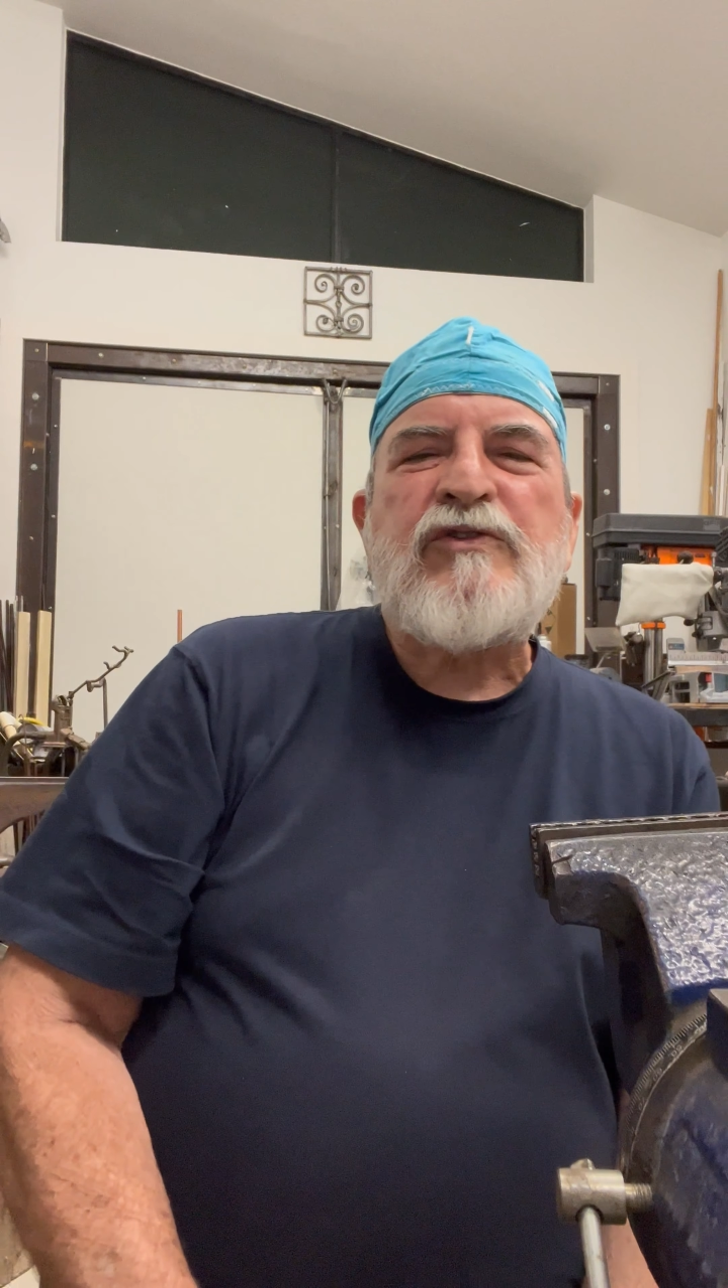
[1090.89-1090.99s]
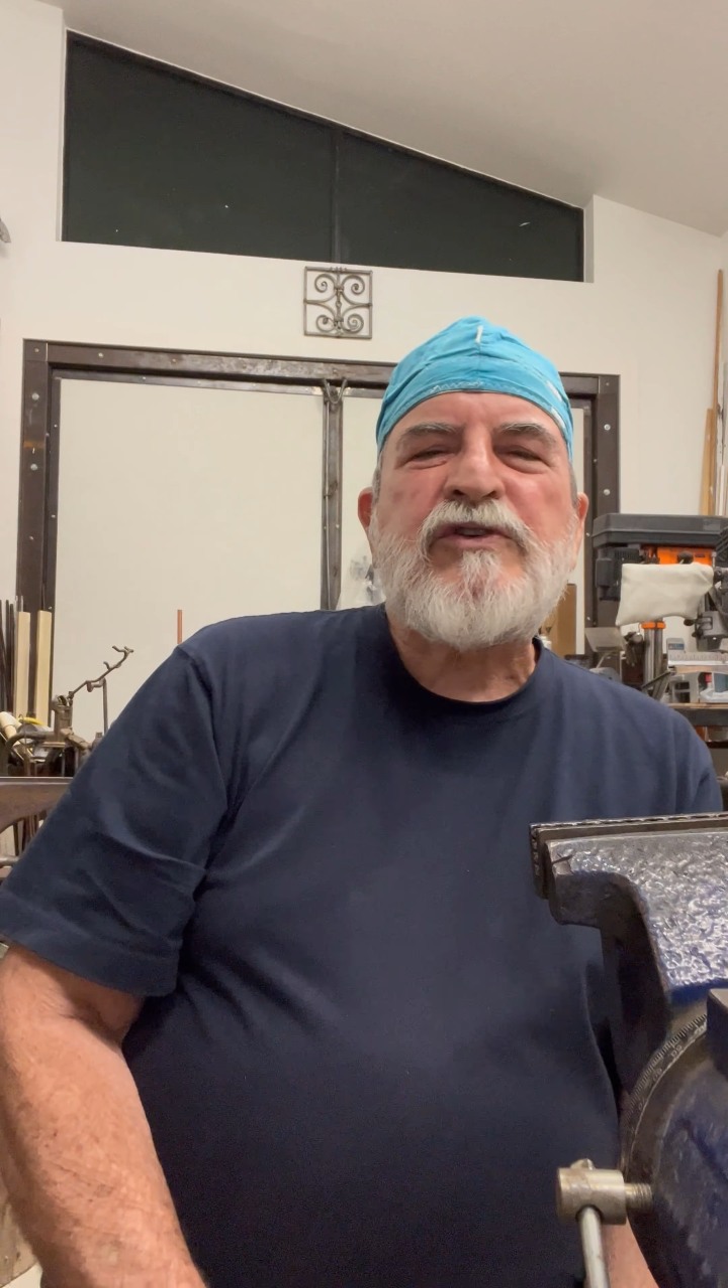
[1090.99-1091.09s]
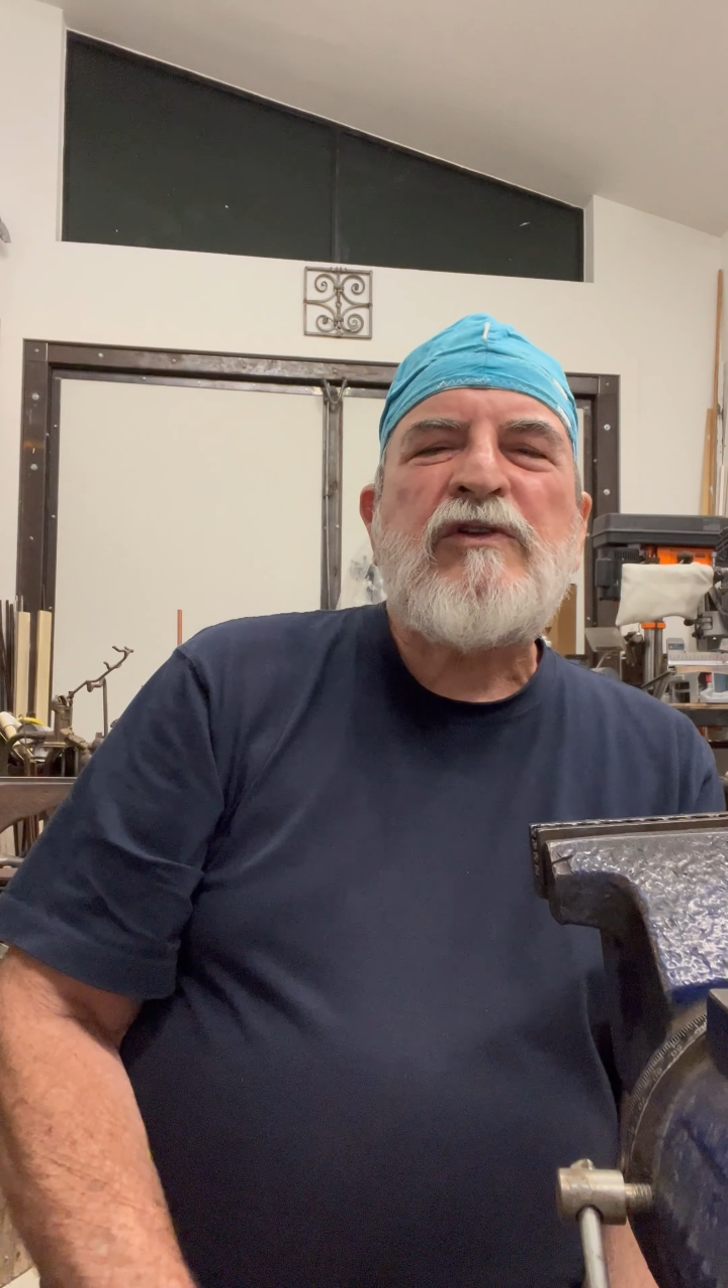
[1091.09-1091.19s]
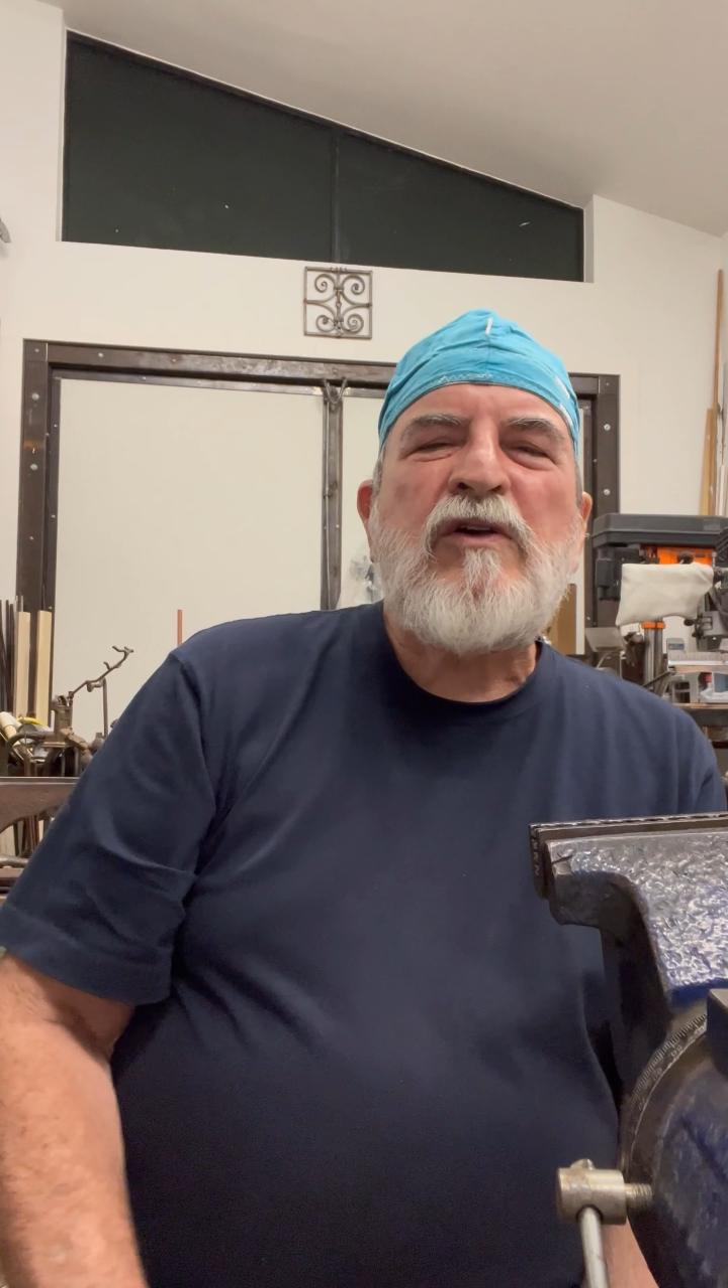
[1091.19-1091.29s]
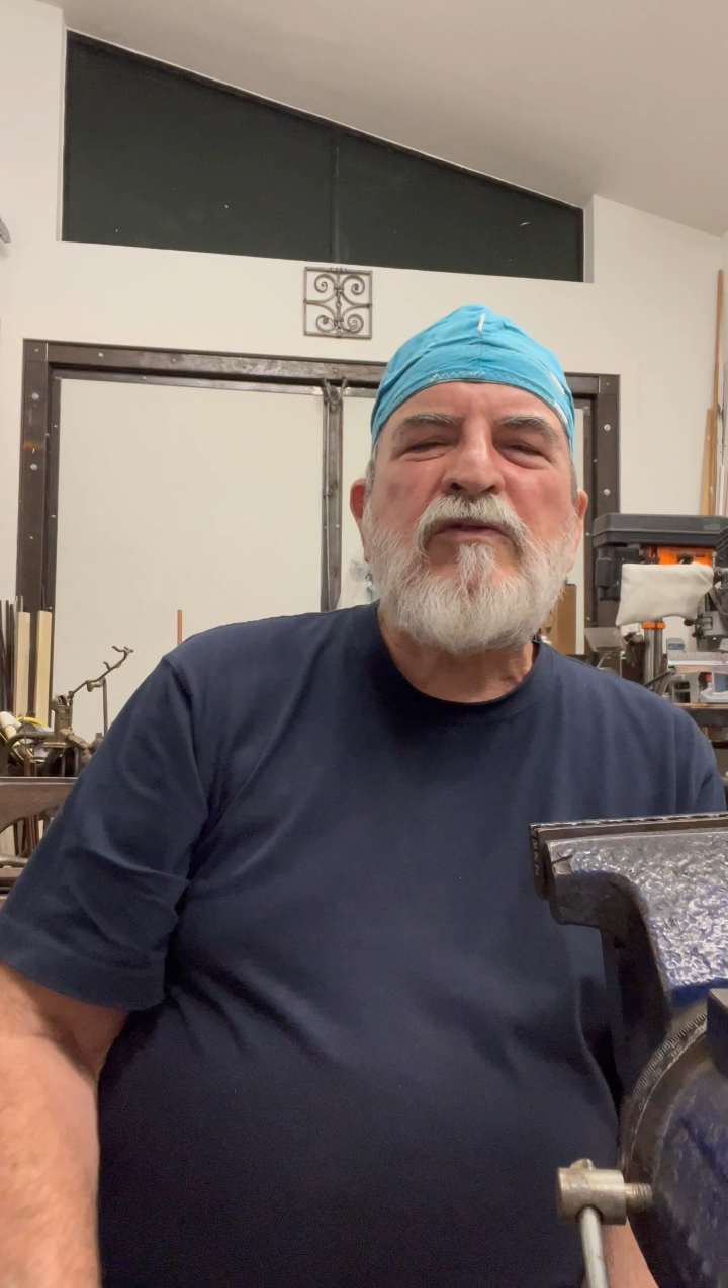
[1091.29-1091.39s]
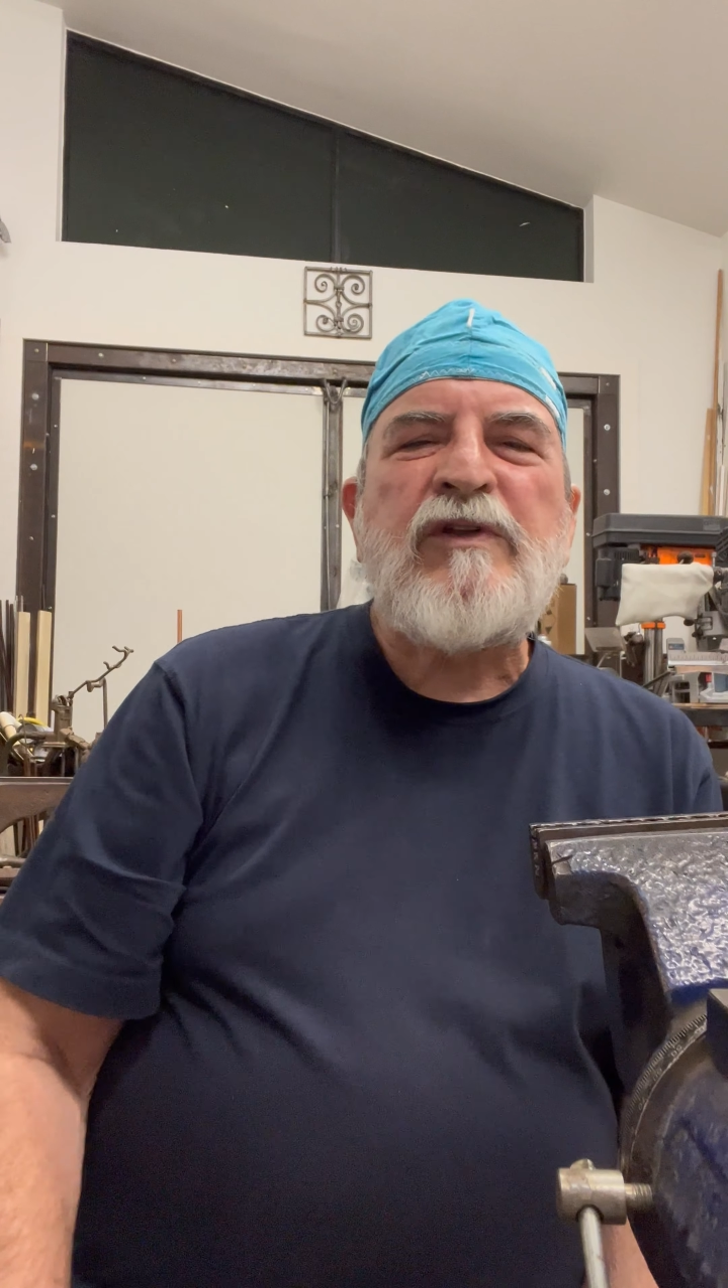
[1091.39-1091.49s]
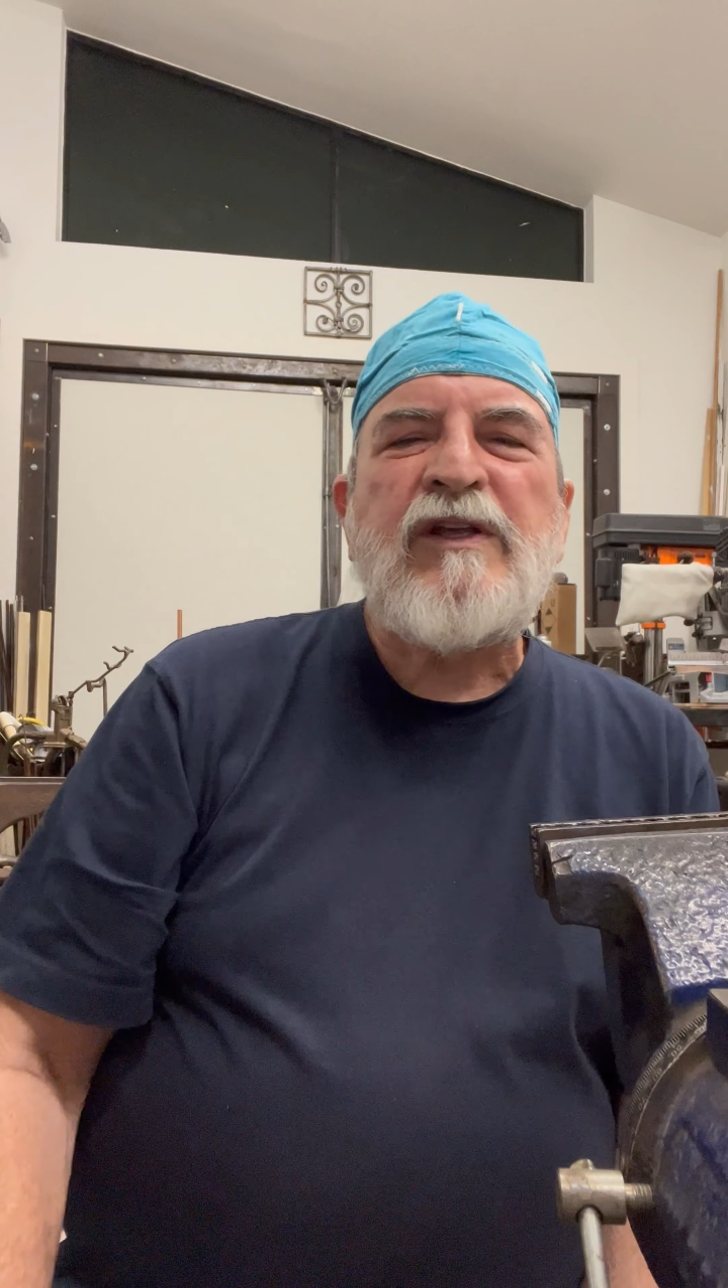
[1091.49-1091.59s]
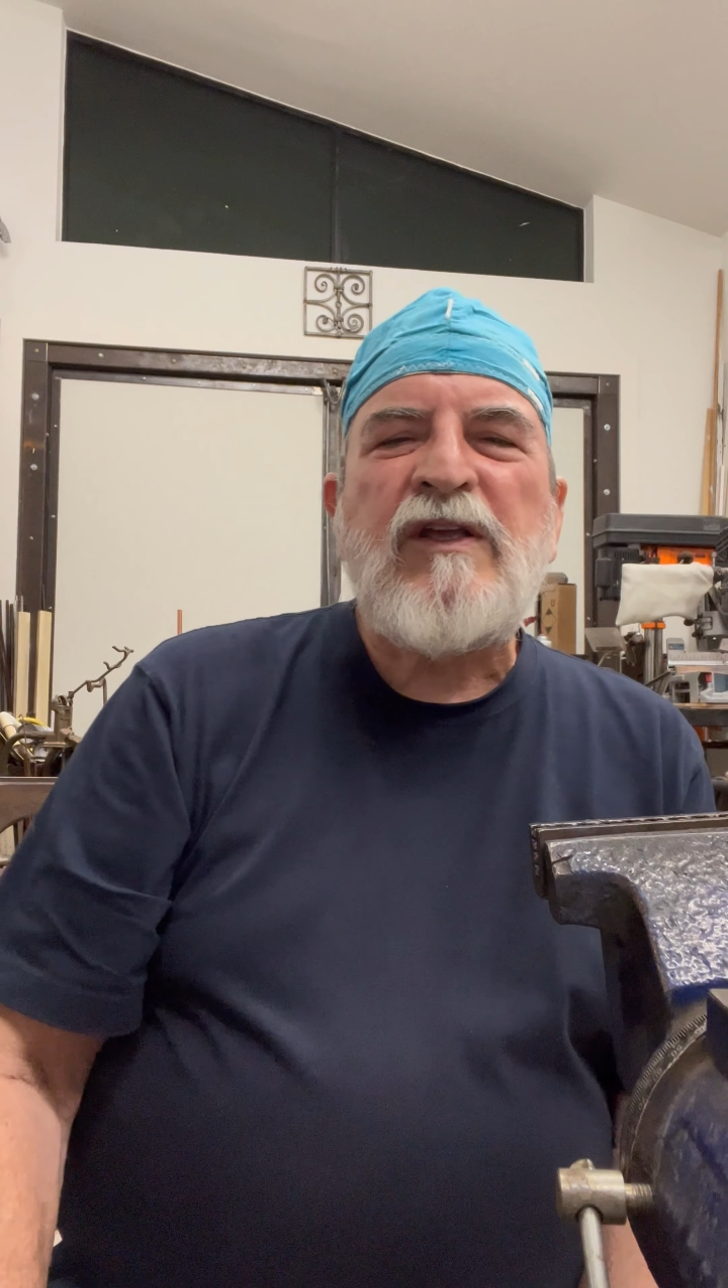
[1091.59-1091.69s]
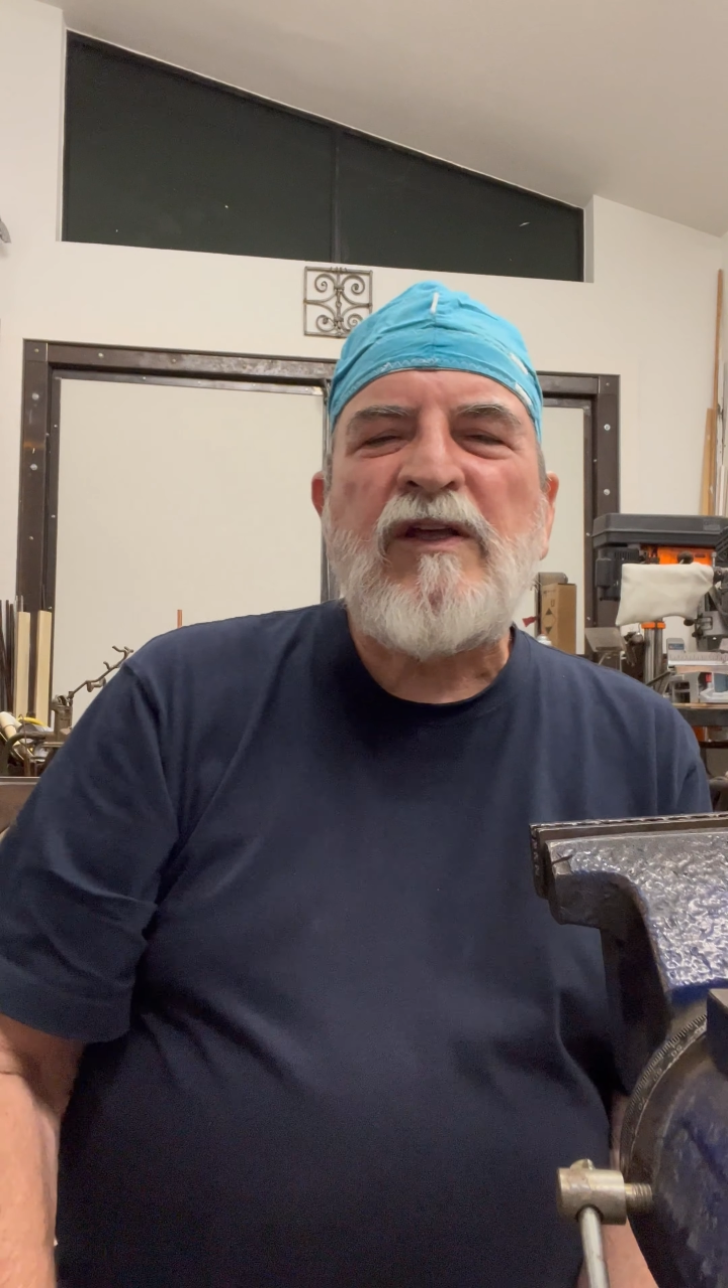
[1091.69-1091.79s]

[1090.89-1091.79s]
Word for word: slowly